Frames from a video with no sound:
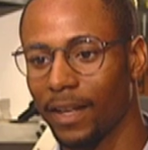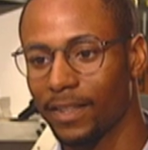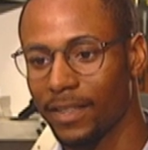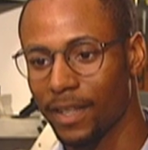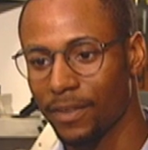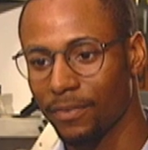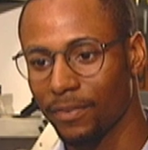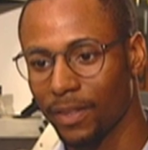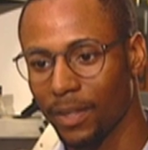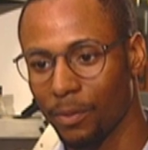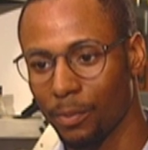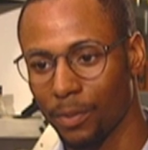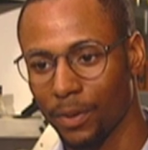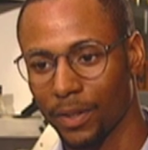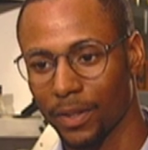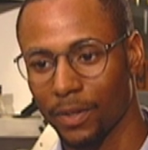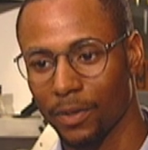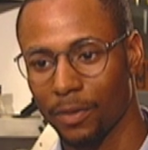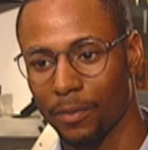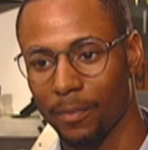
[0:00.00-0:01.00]
I definitely want
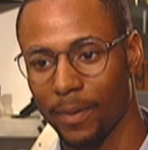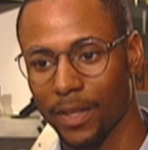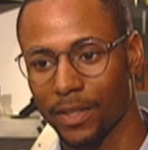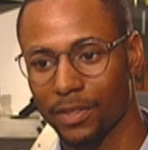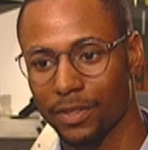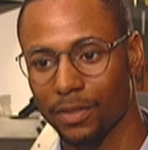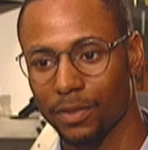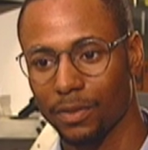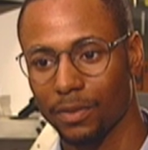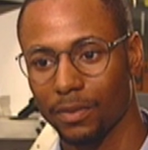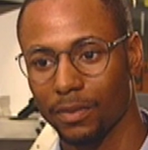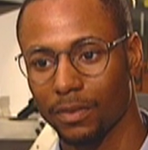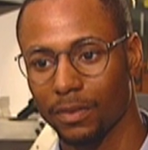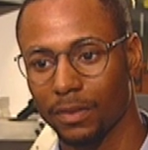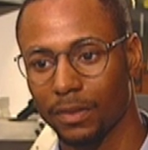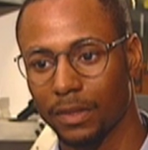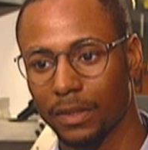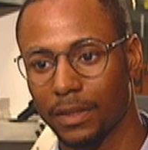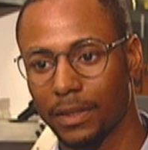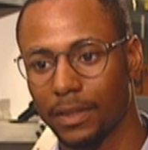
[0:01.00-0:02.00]
to go to med school.
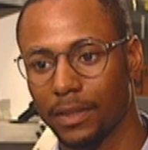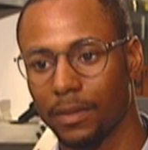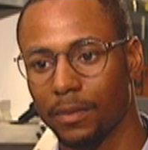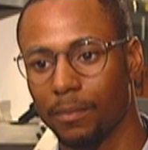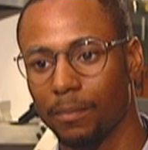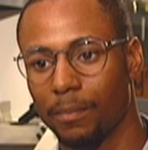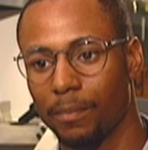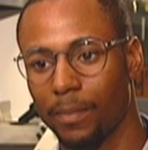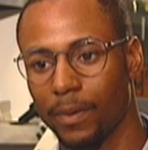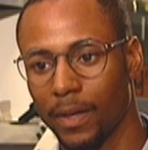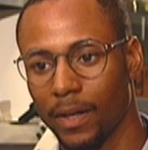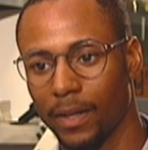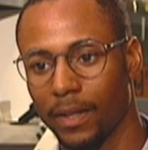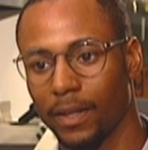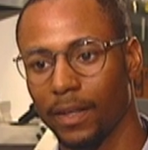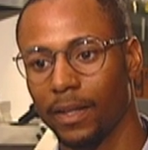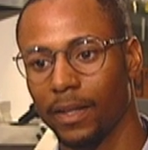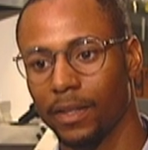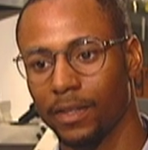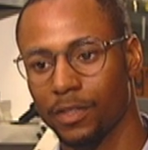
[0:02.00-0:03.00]
But
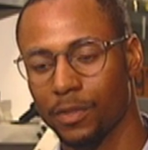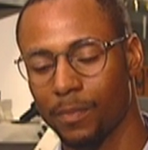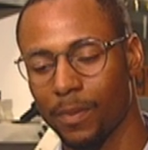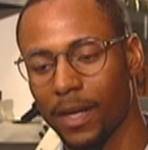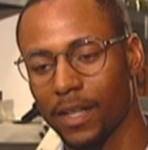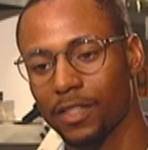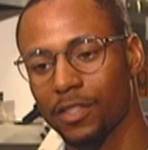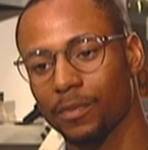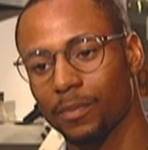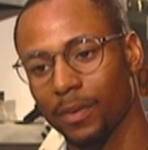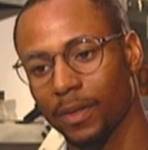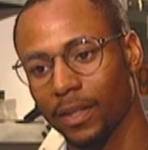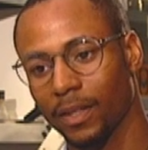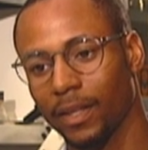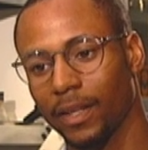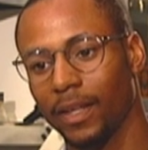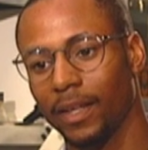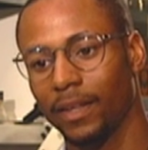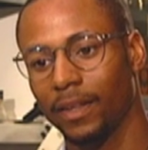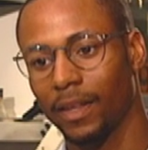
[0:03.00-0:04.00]
there's a
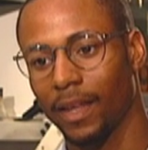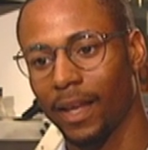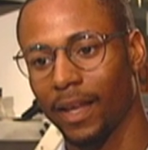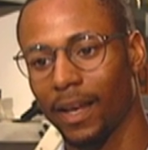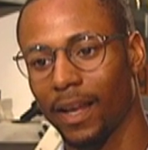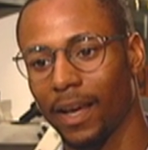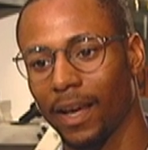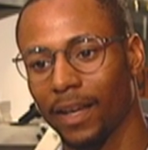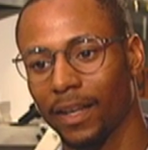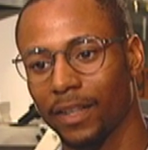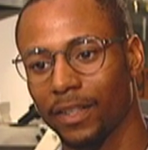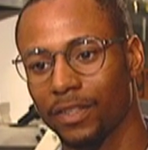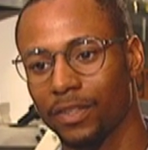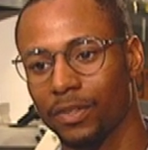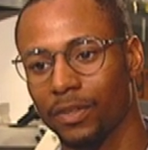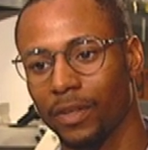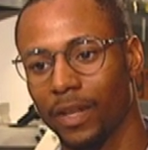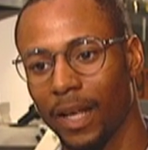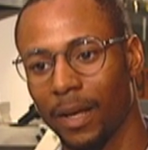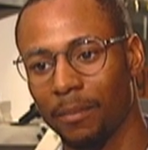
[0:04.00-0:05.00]
possibility that I could
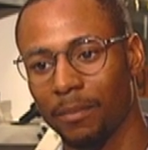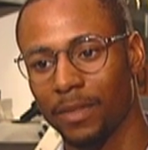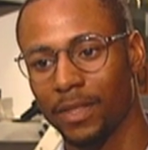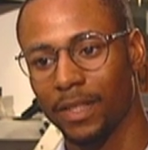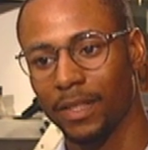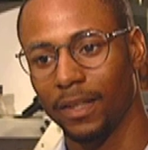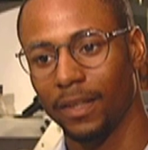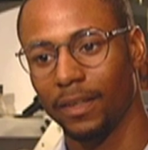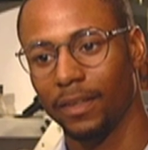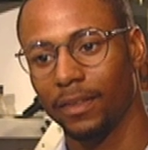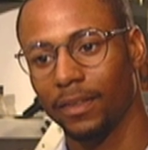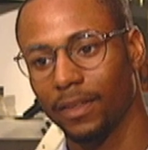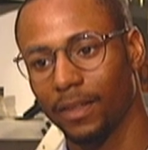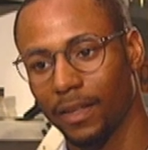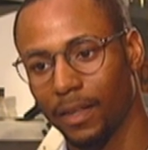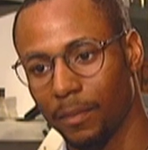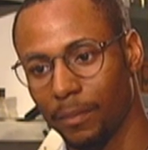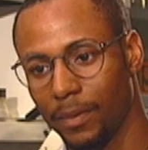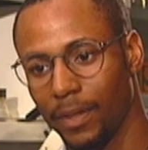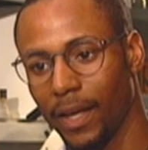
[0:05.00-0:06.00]
do an MD,
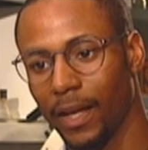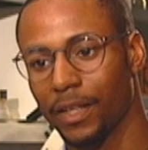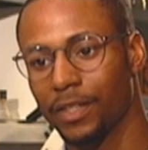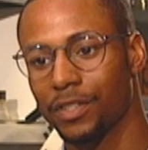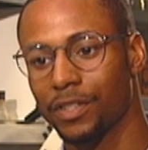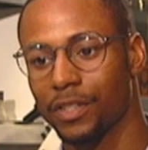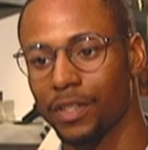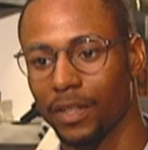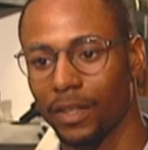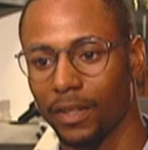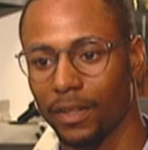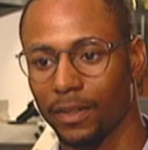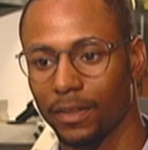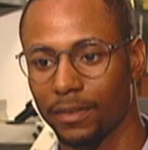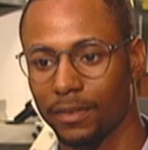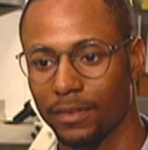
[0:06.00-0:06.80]
PhD.